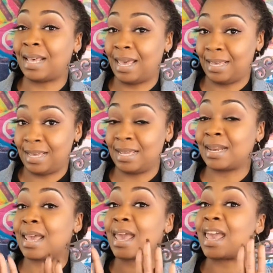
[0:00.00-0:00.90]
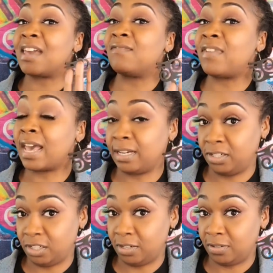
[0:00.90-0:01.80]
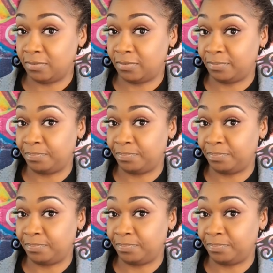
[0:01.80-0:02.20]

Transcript: taken advantage of.